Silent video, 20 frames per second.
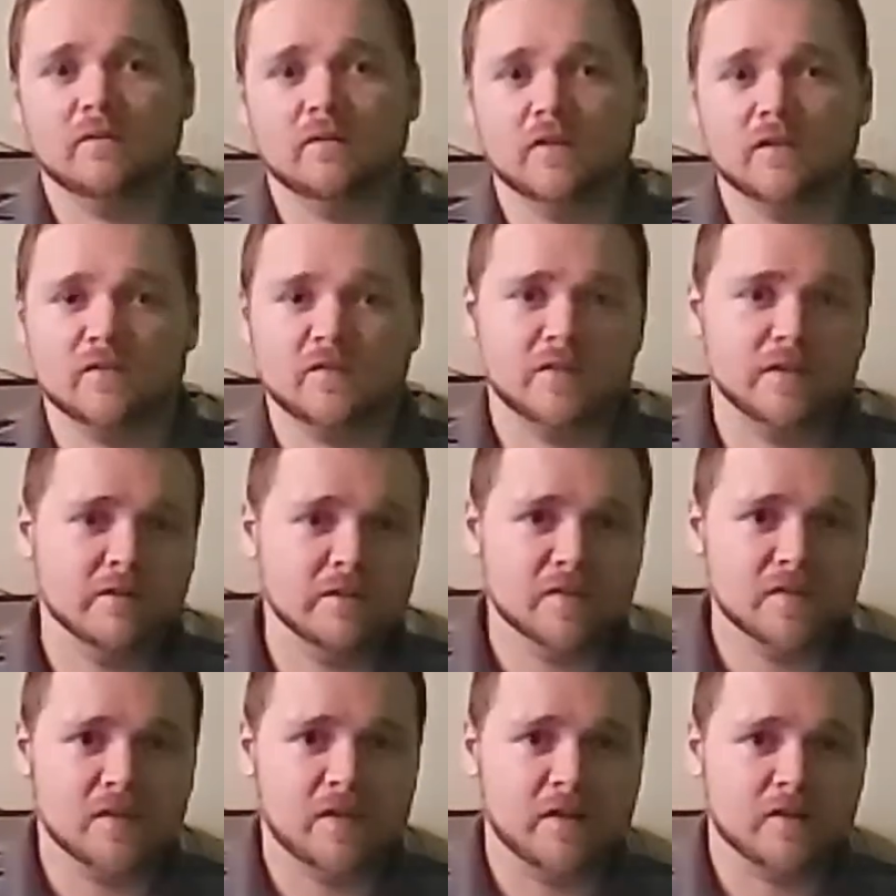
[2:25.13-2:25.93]
The
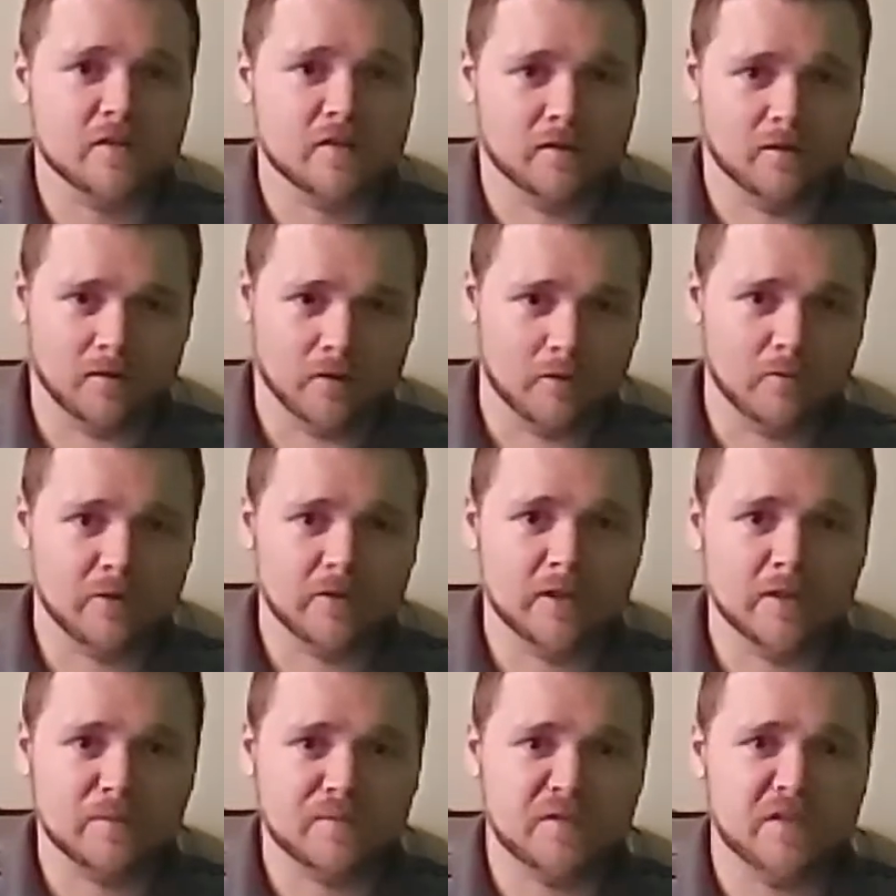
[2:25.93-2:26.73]
Series X
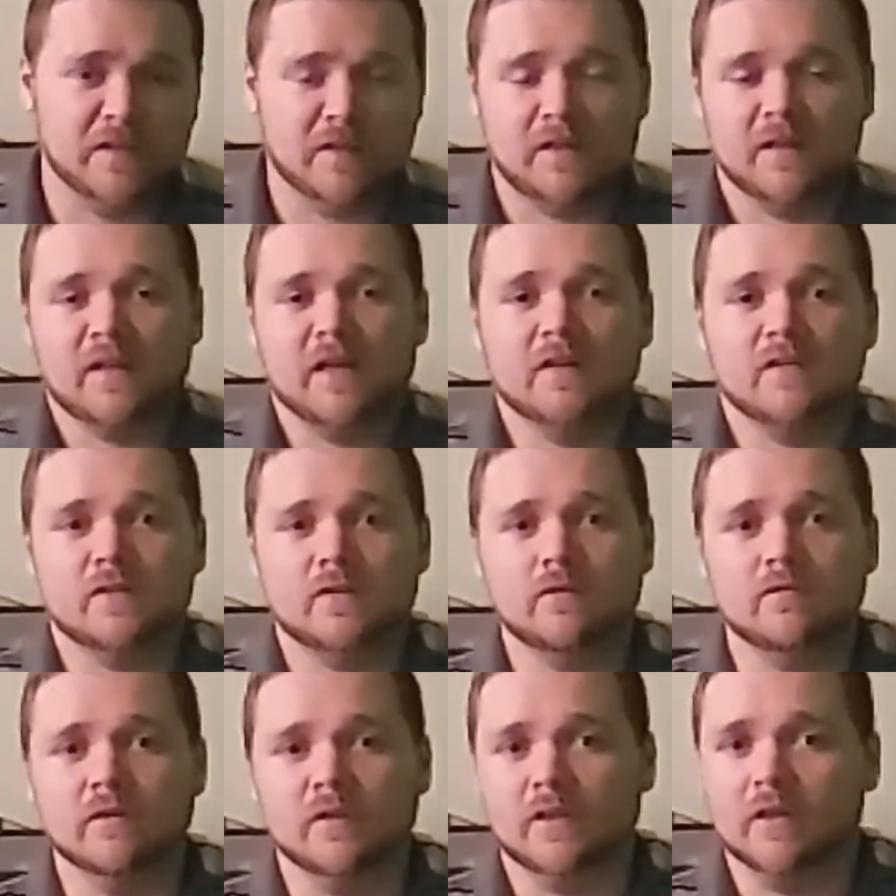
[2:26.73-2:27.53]
loaded up State of Decay
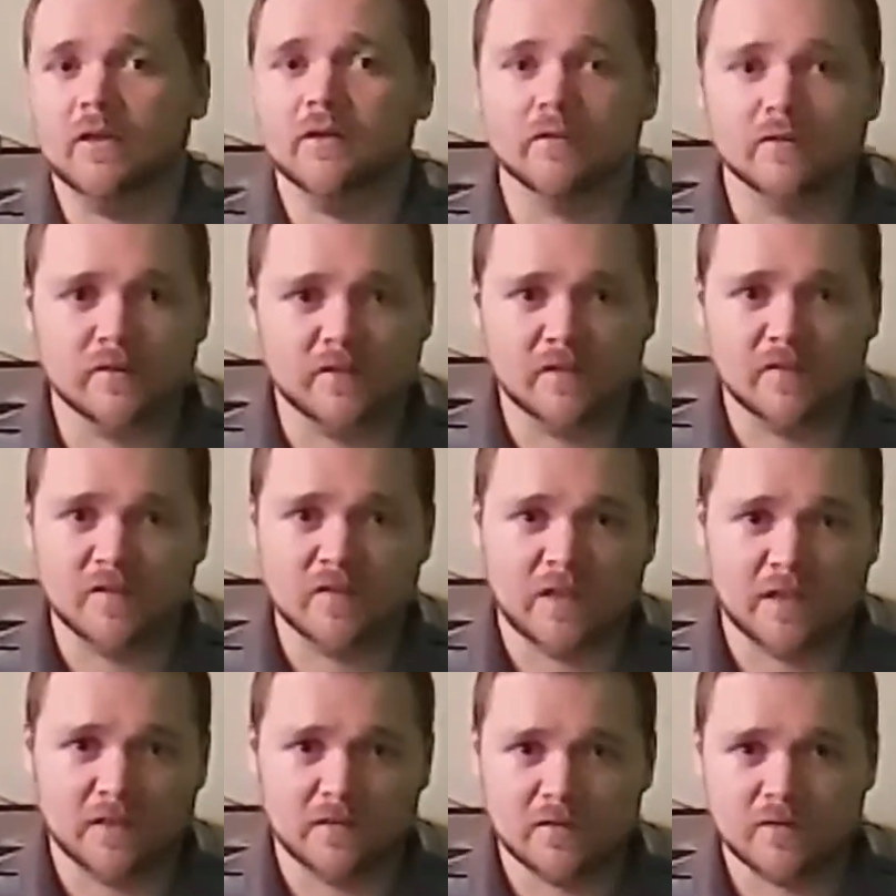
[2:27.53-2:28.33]
2 in under 10
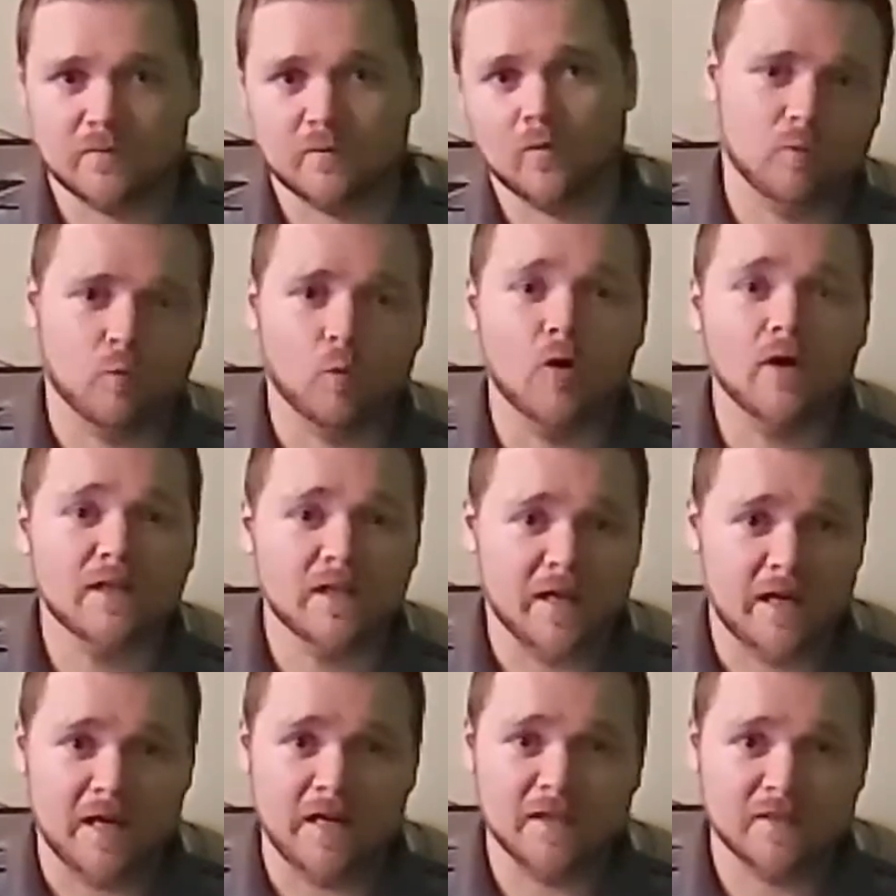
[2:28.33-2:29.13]
seconds. One
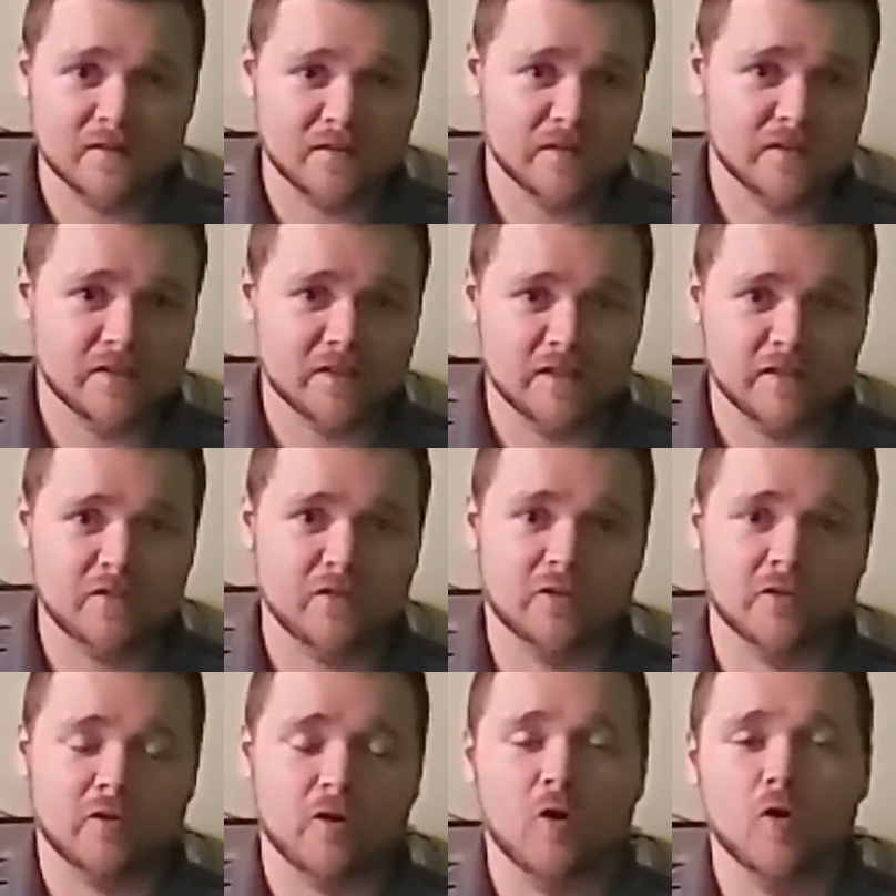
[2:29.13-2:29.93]
X, it
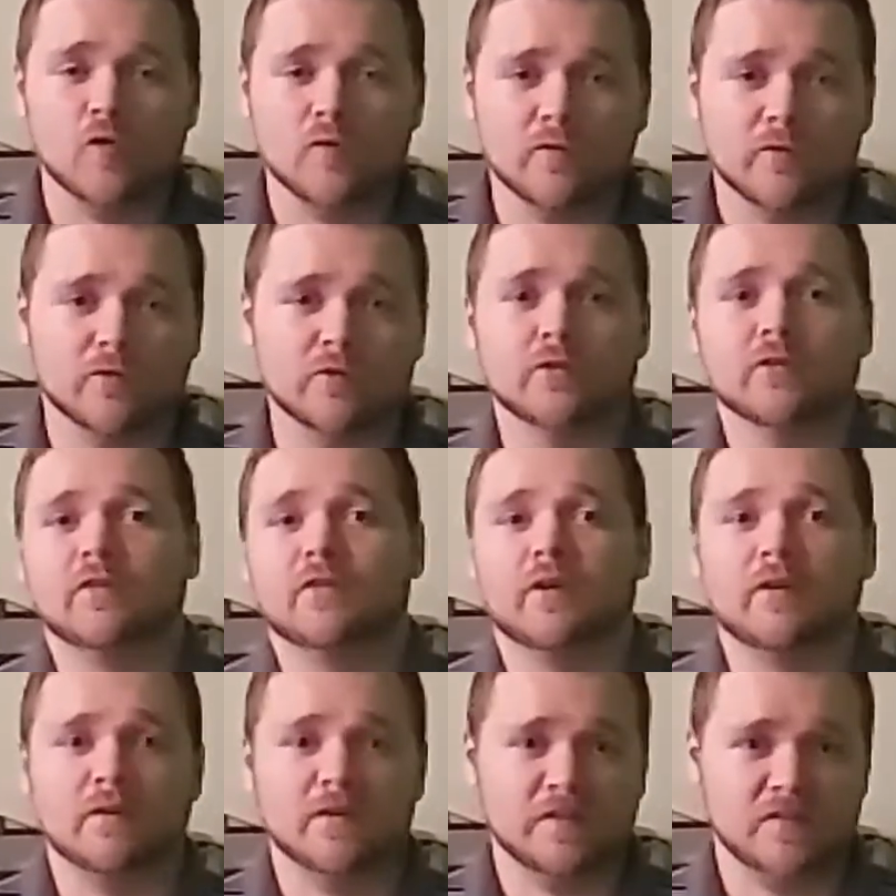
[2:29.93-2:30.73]
took over
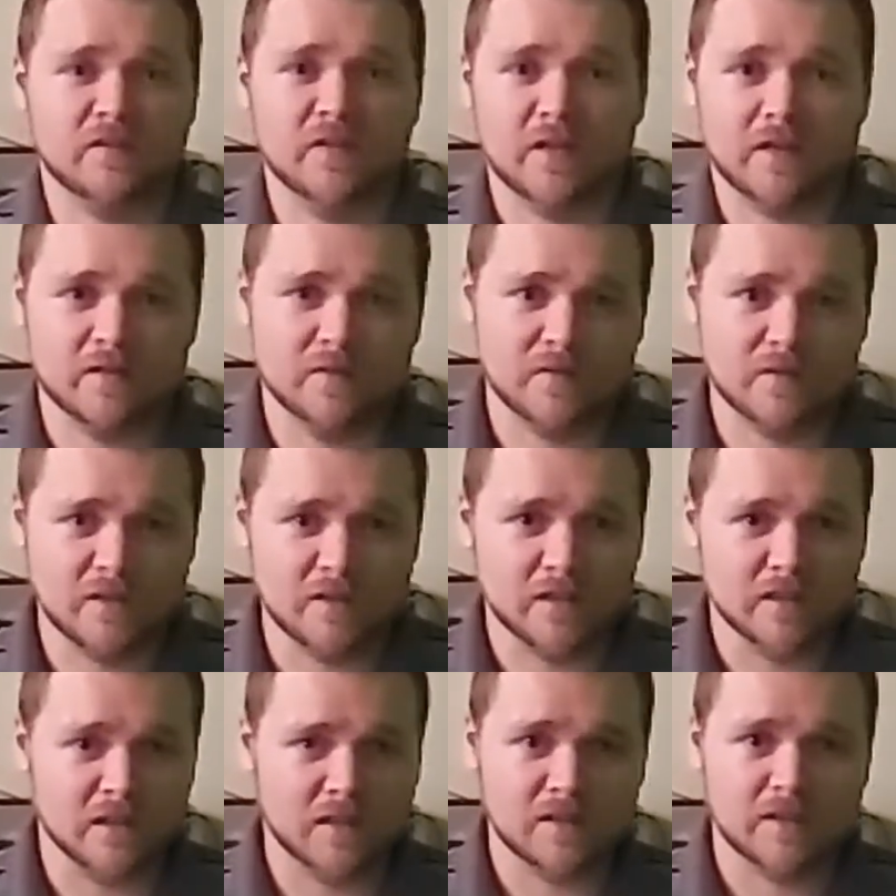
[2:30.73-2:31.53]
30 seconds to
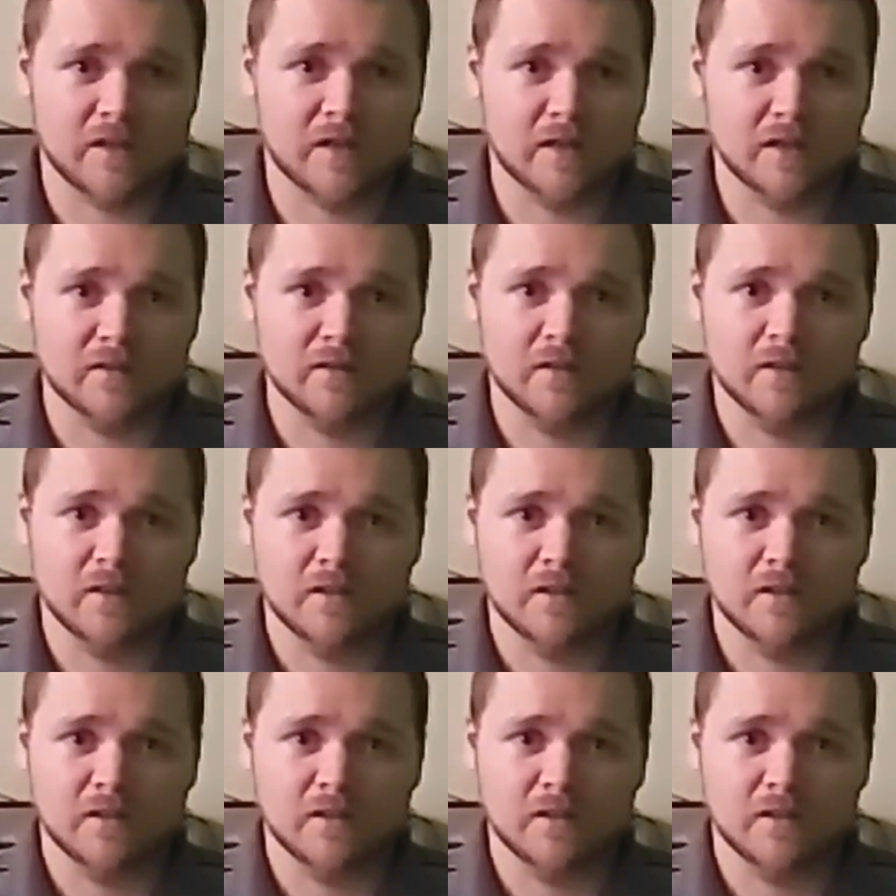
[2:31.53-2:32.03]
get it done.